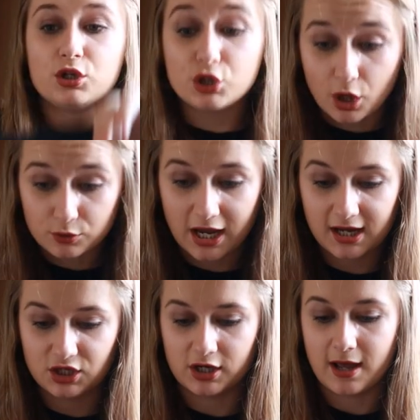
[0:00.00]
to go to
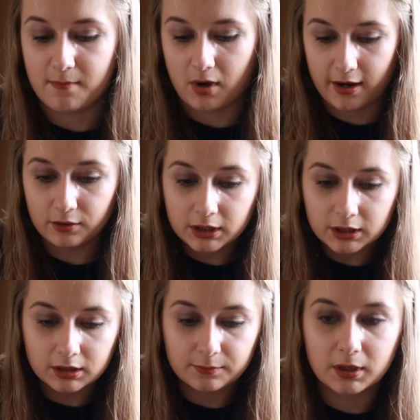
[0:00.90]
H&M pile,
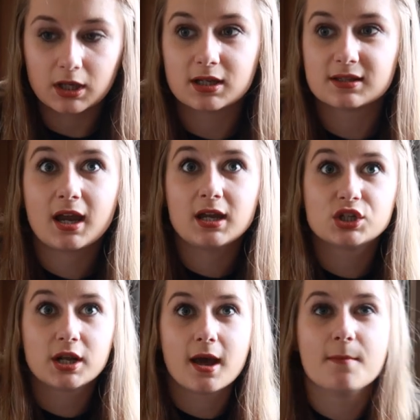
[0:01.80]
because
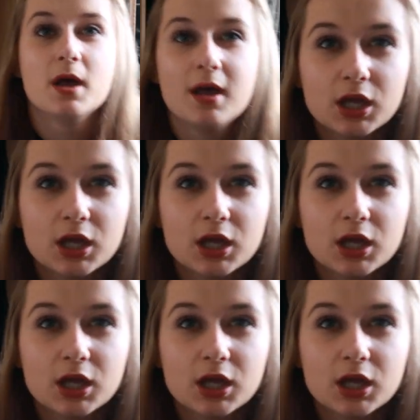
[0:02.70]
H&M